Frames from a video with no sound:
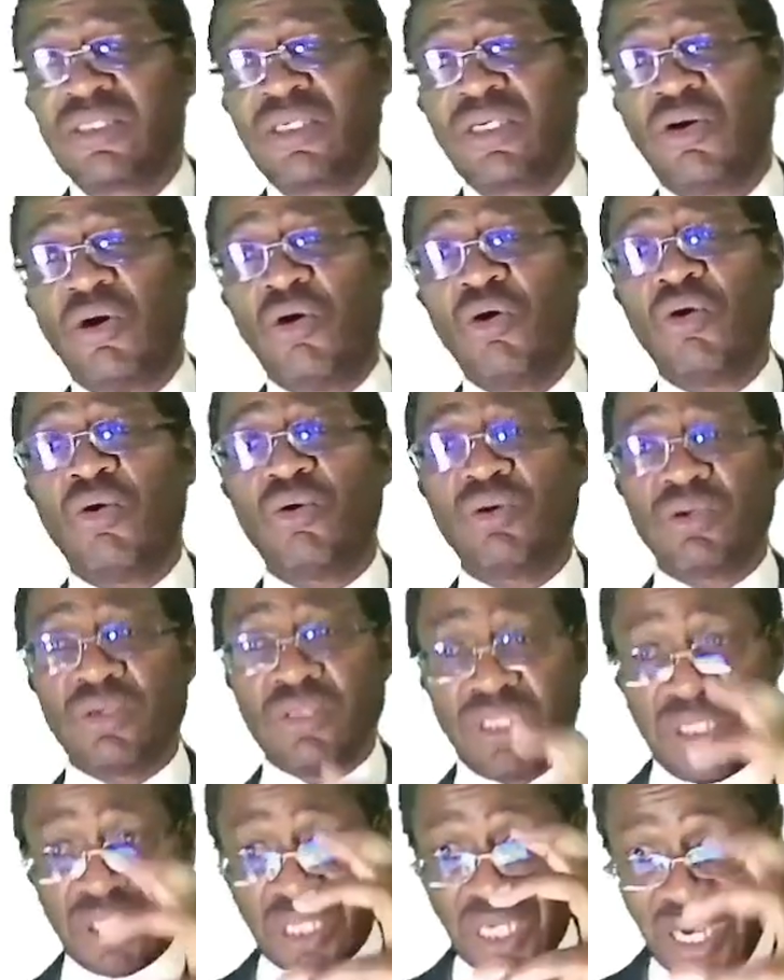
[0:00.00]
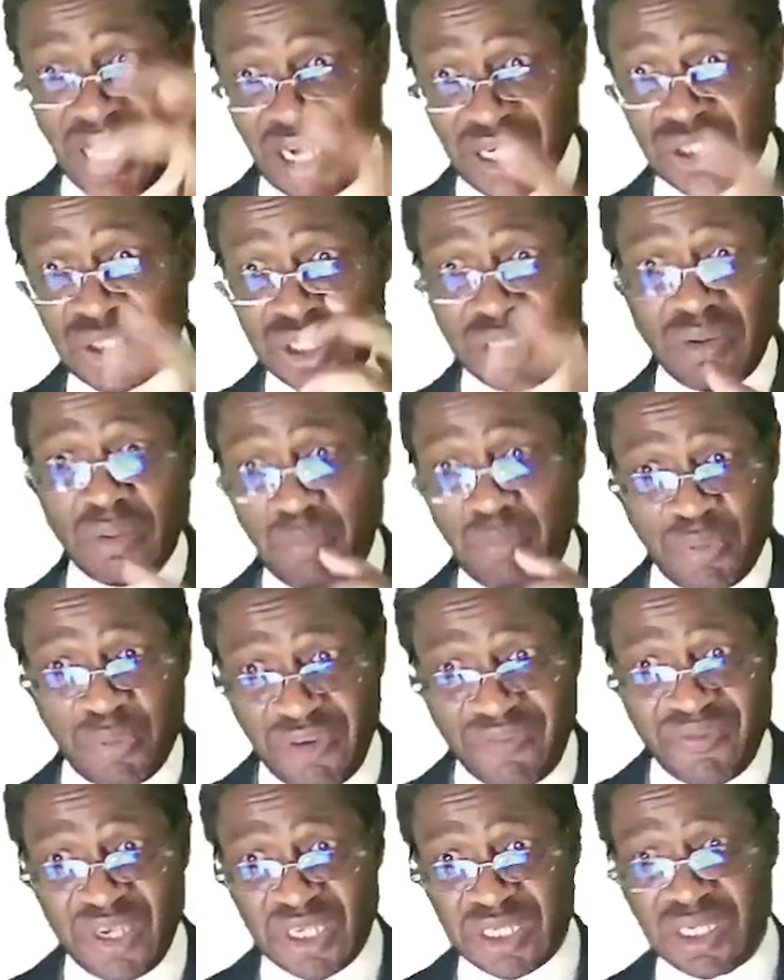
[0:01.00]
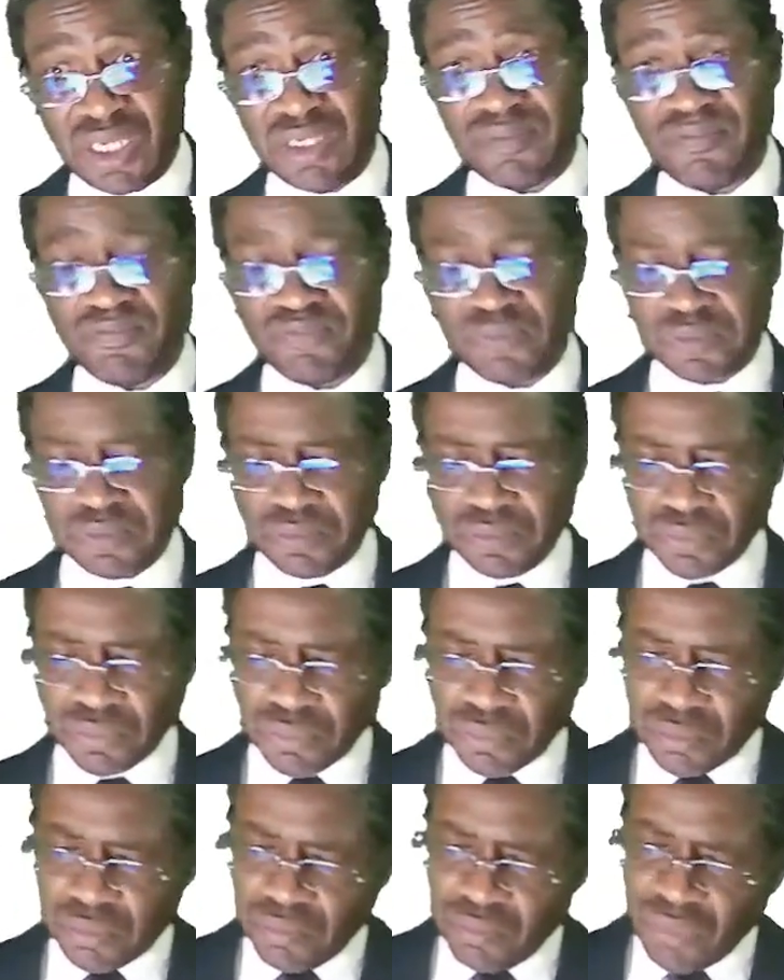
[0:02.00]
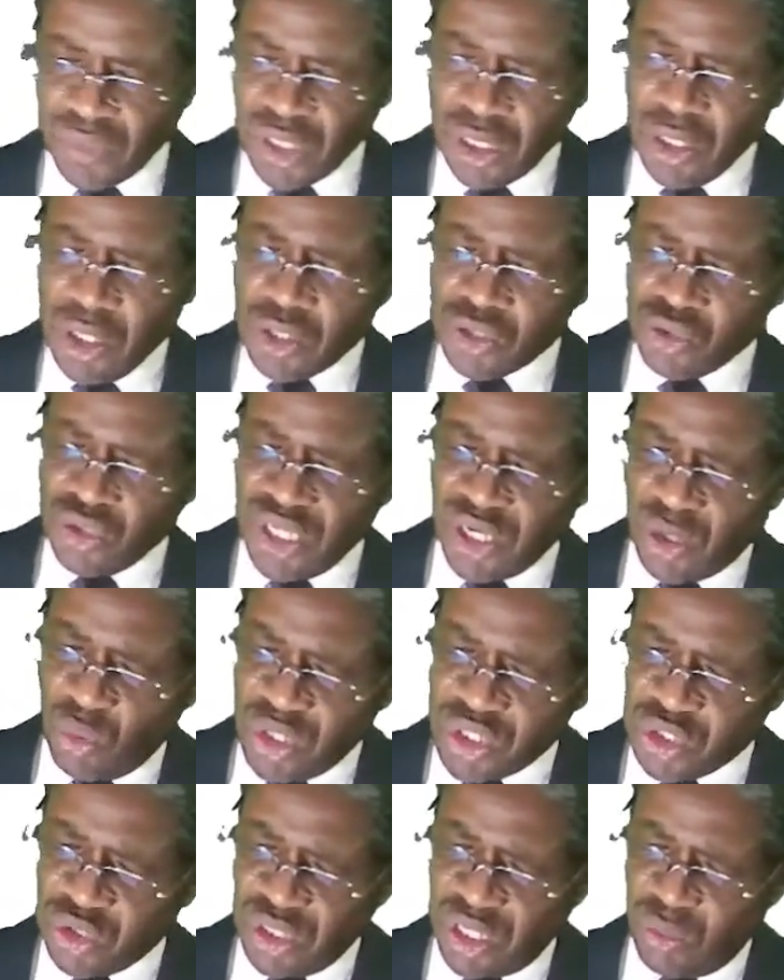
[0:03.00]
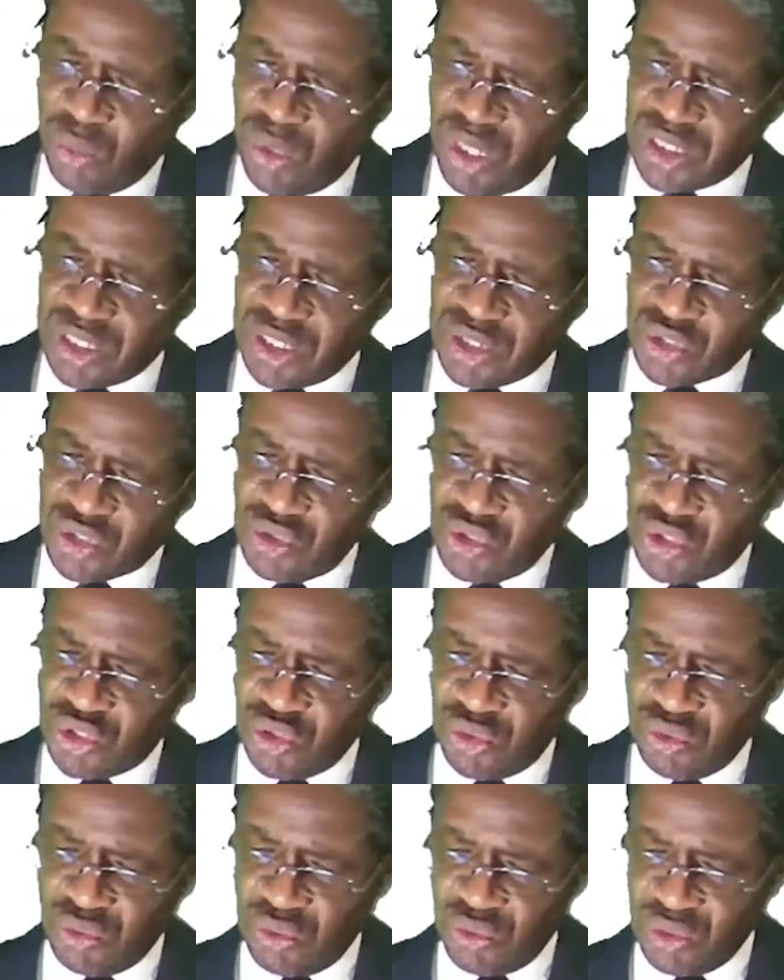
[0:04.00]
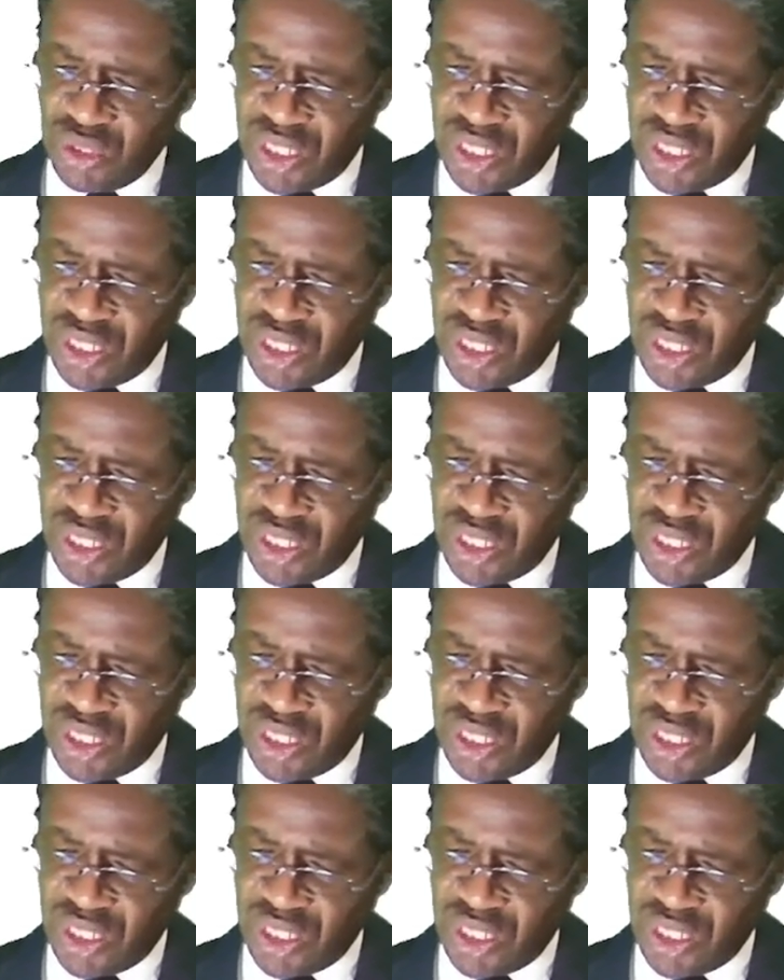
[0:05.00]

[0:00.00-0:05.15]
or discussed previously. So the question I want us to do